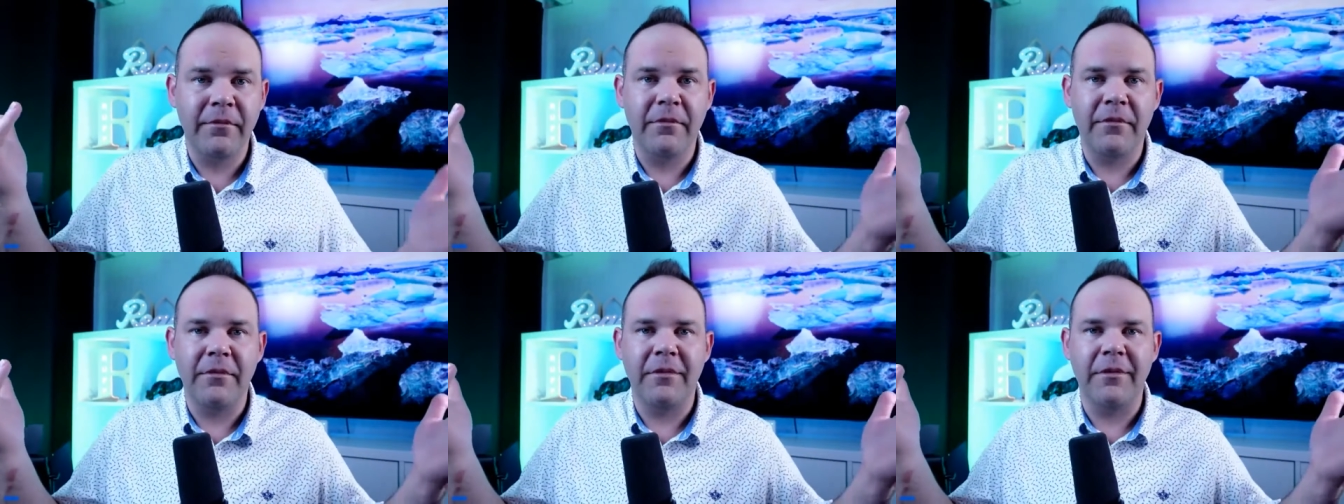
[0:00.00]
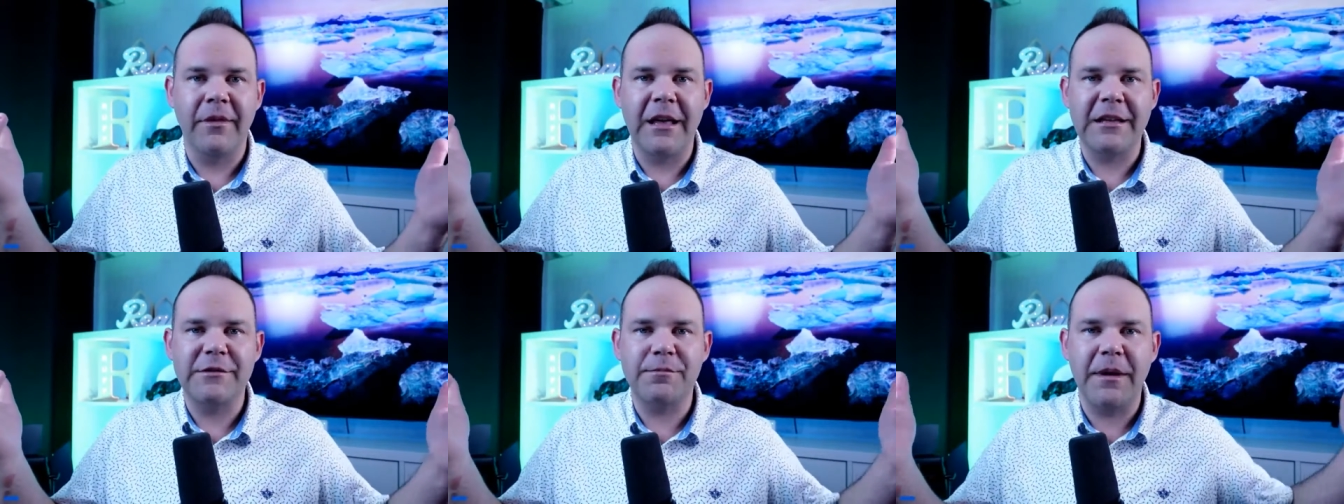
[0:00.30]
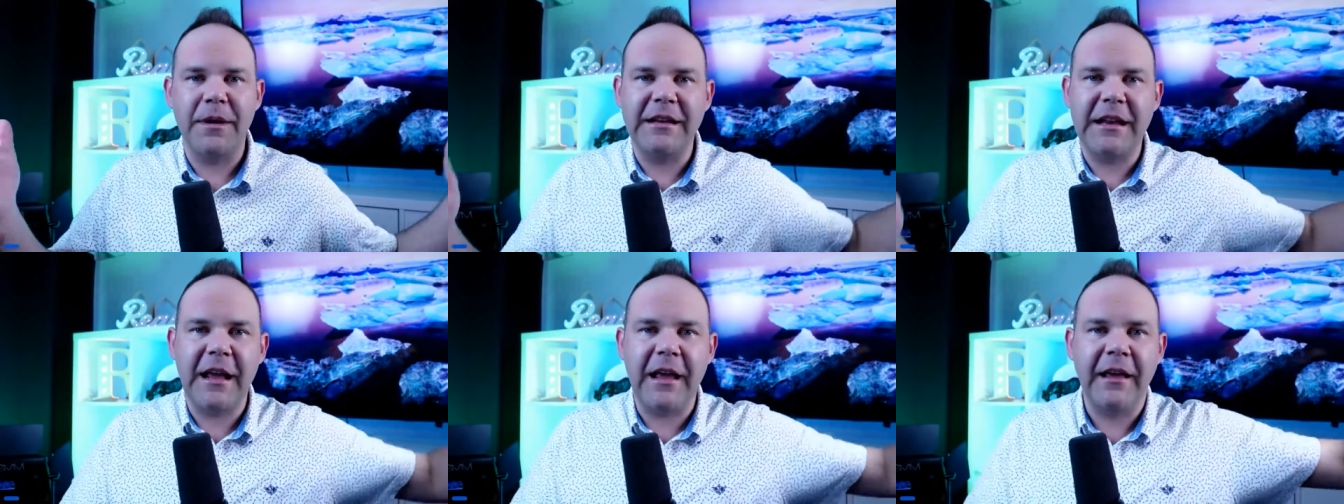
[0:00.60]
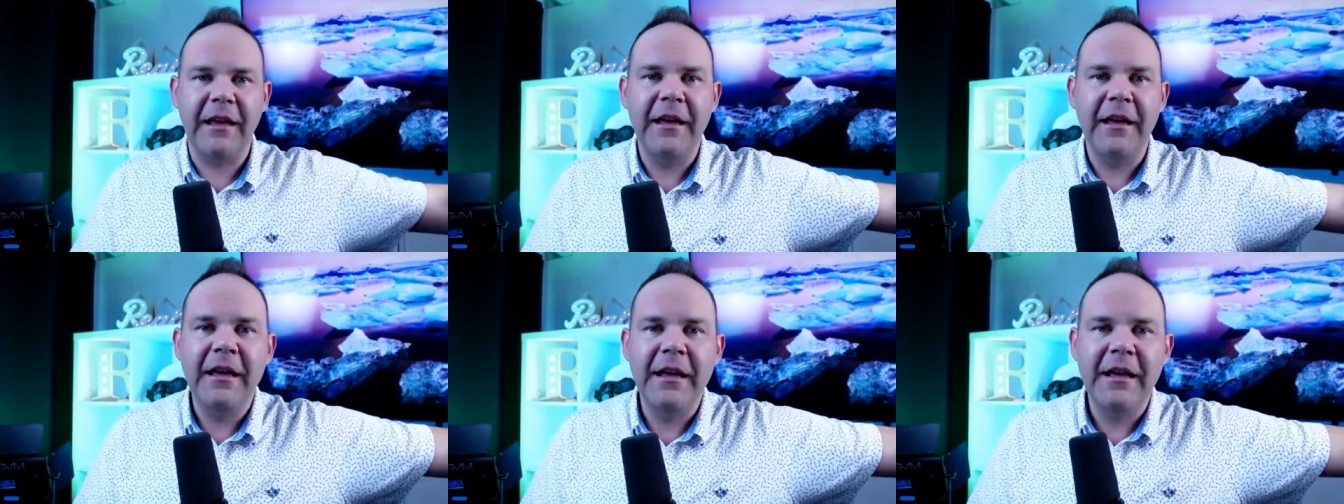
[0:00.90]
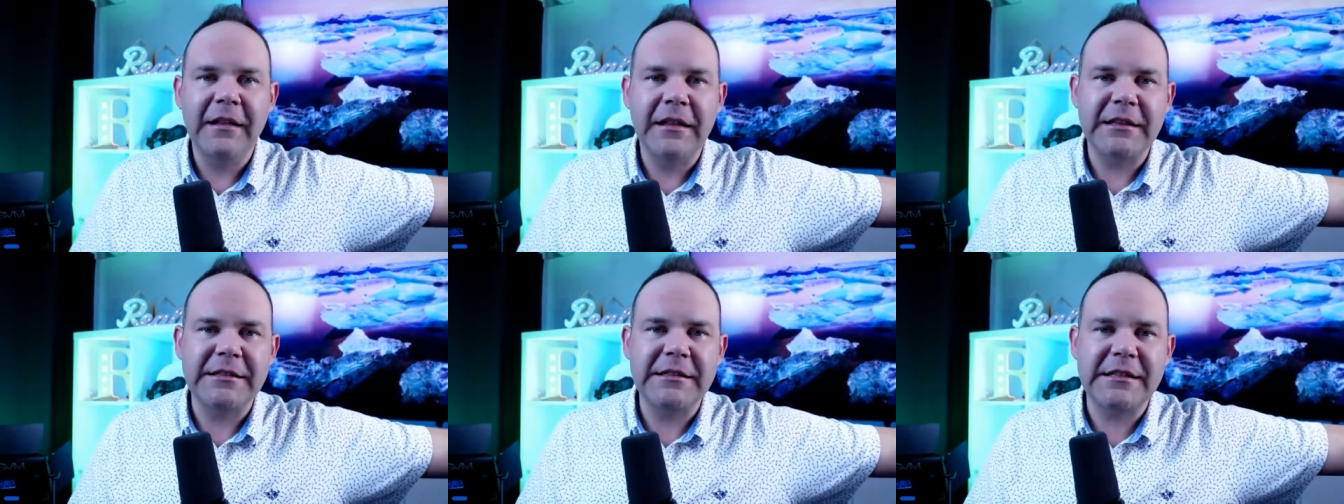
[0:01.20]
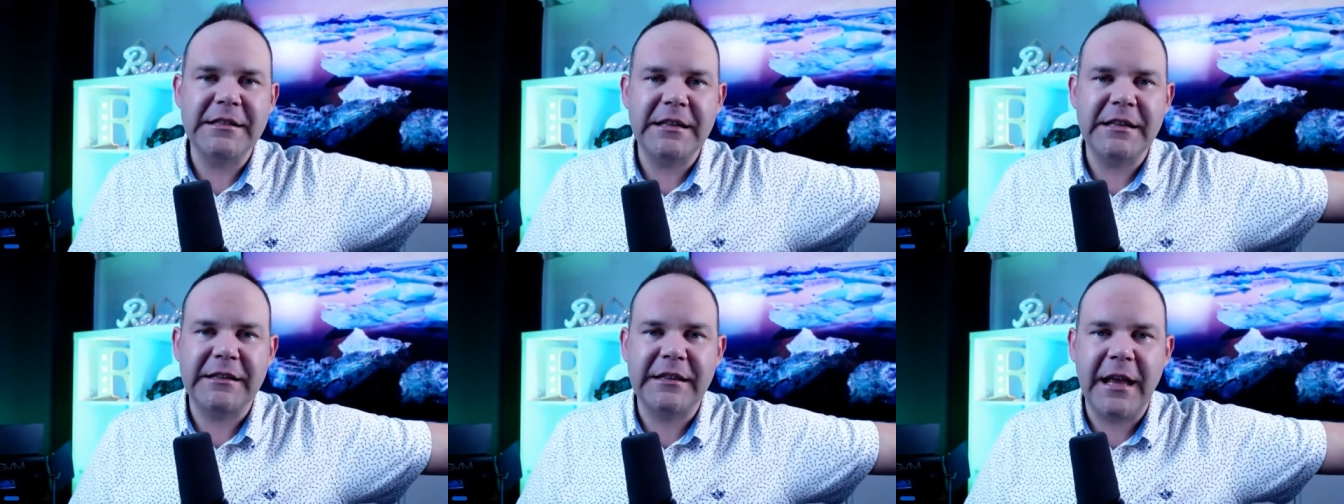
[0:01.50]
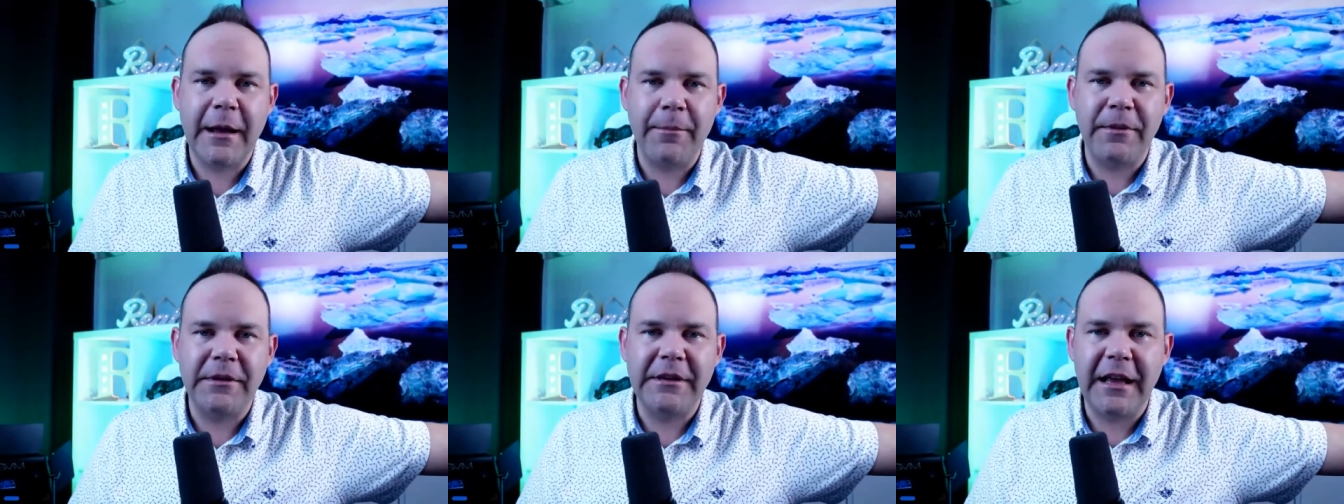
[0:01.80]
That's my day. This is the type
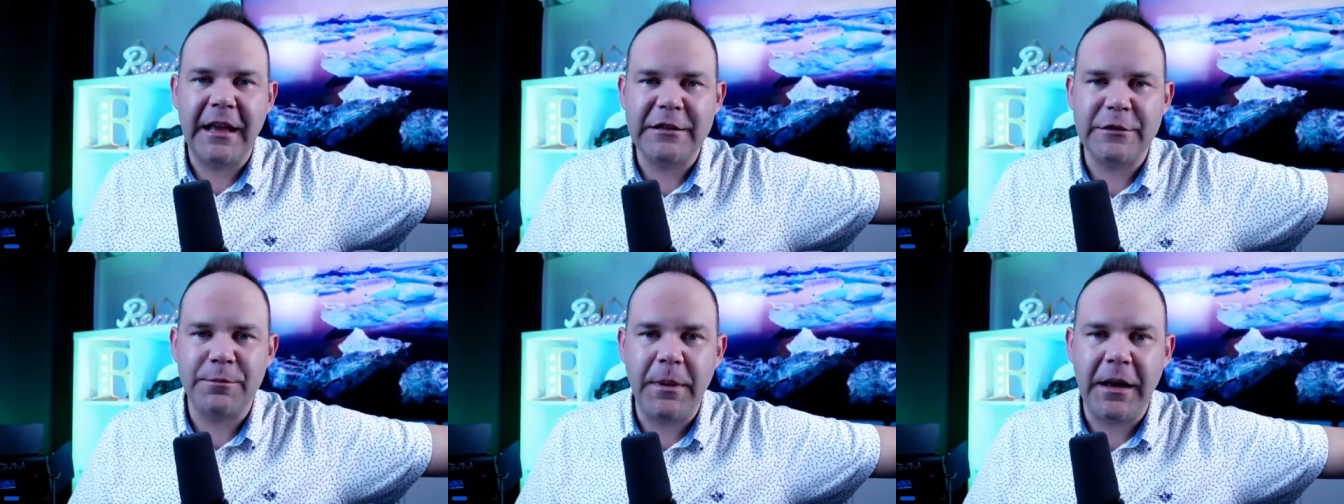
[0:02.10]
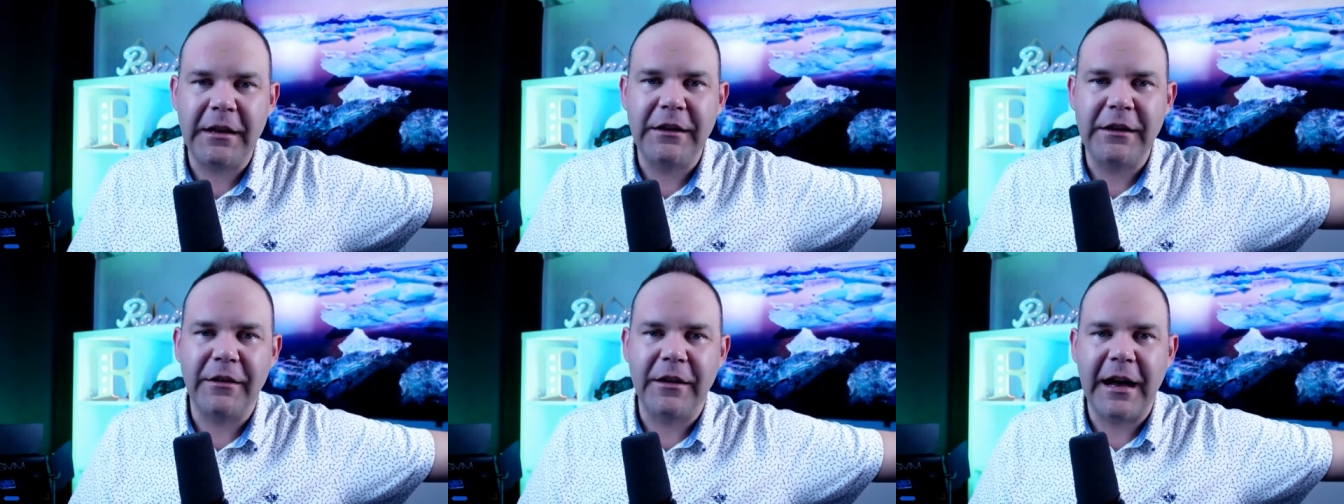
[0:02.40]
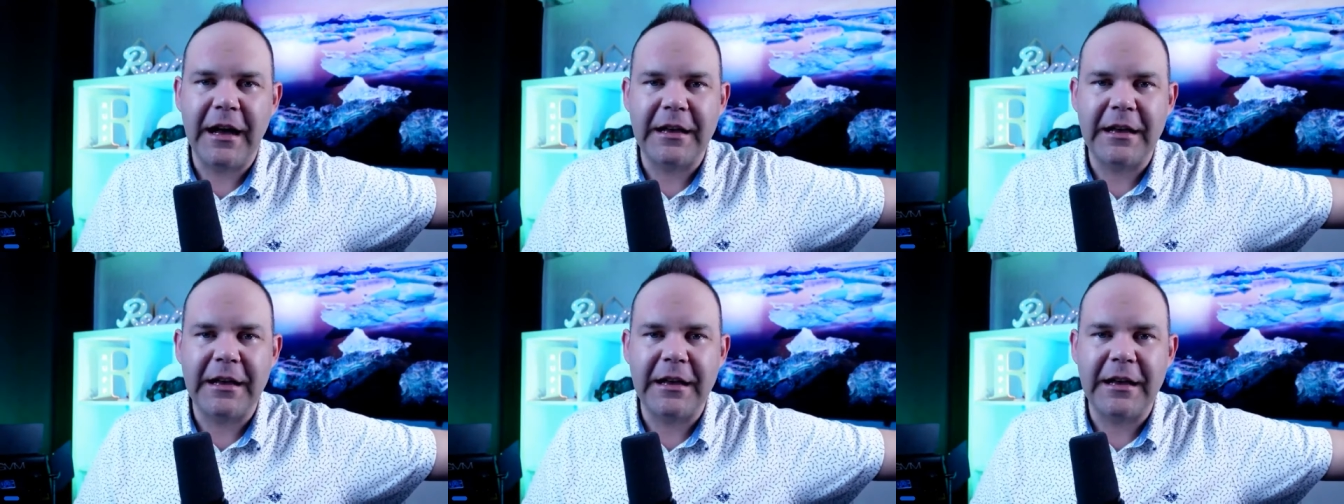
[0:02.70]
of day it's been, you guys.